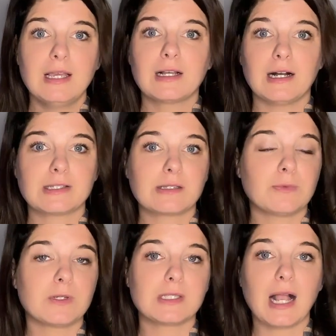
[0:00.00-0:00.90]
Customer
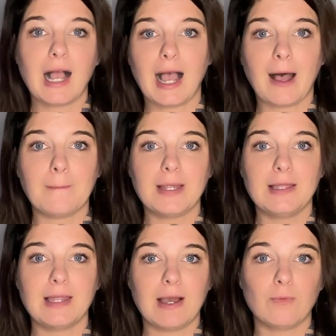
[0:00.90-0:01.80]
is not happy
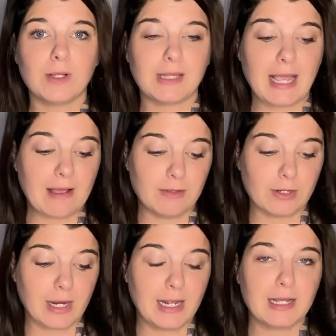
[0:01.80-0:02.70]
that what they have in their
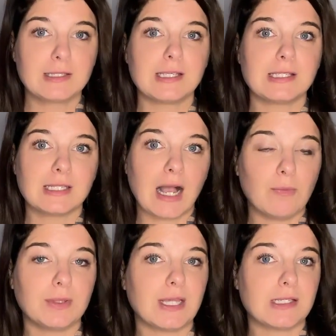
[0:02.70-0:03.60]
hands is not
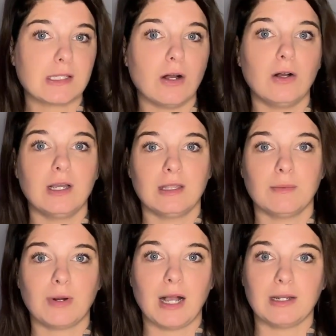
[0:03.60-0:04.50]
what they saw in the
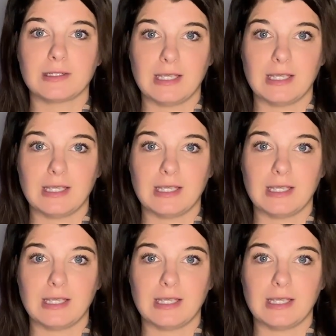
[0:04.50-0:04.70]
product